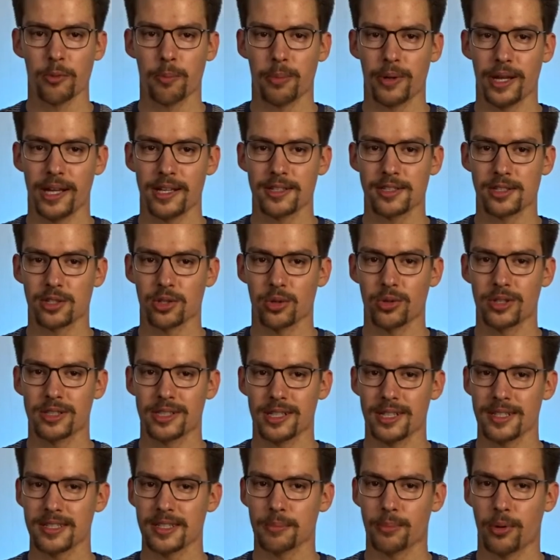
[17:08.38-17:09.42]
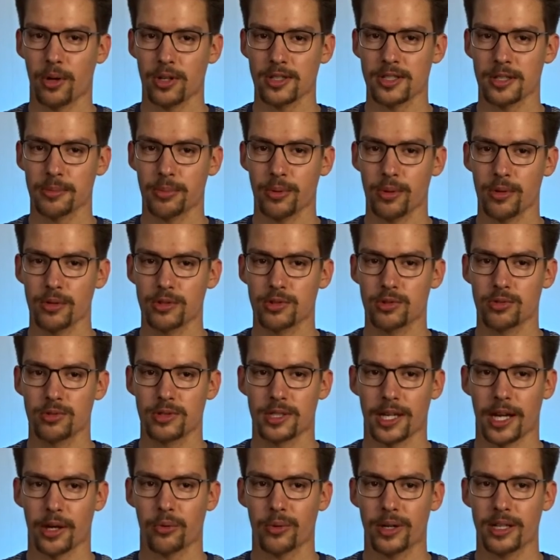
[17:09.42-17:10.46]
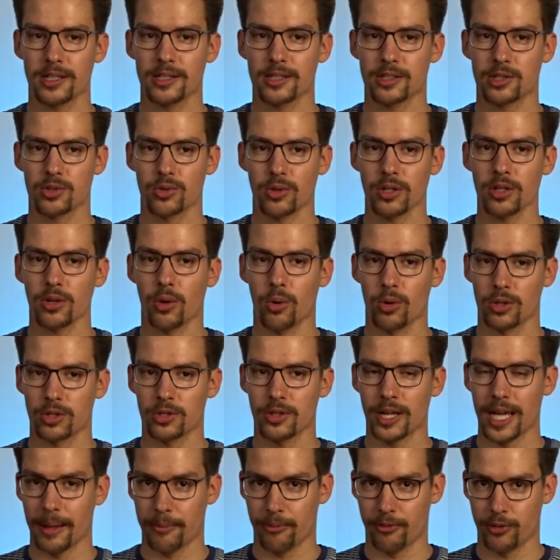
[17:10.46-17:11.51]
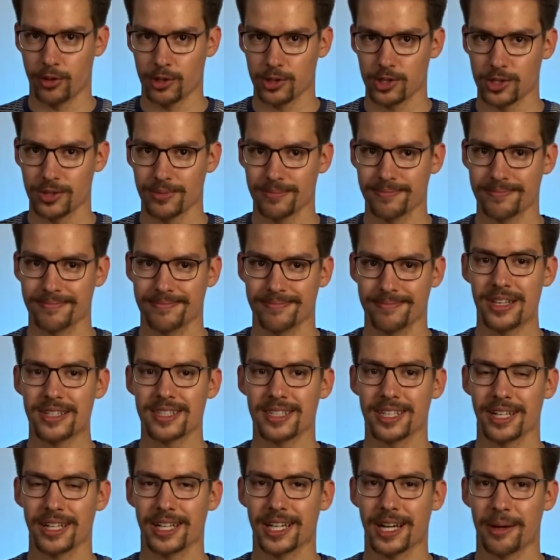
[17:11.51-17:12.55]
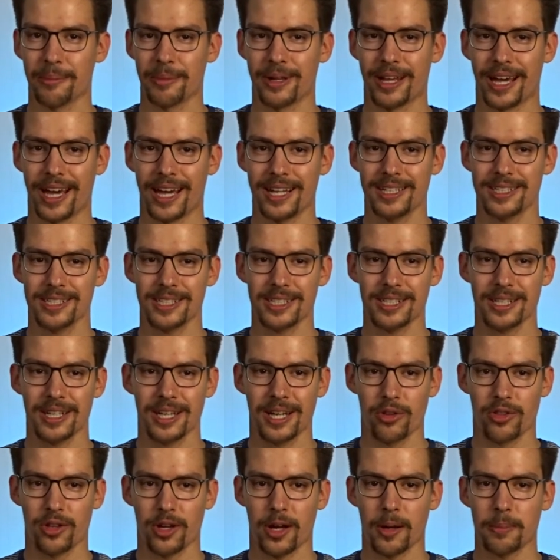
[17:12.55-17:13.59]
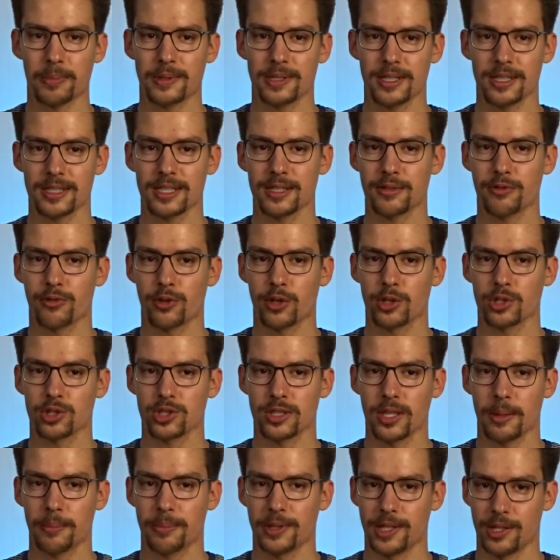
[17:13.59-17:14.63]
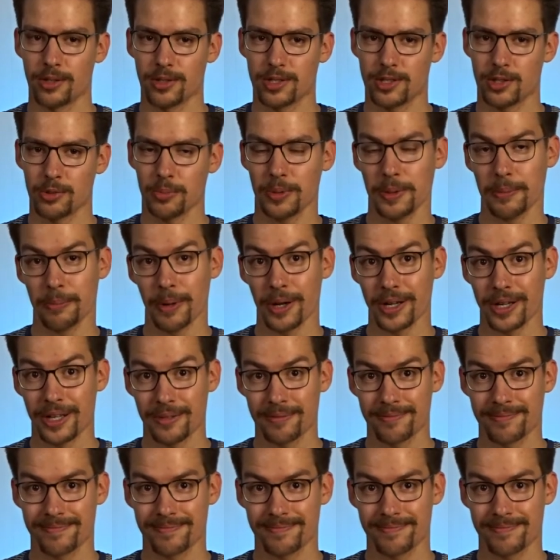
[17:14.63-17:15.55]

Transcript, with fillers: the Play Store it isn't possible to downgrade to an older app version. This can come in handy when the updated version appears to be buggy.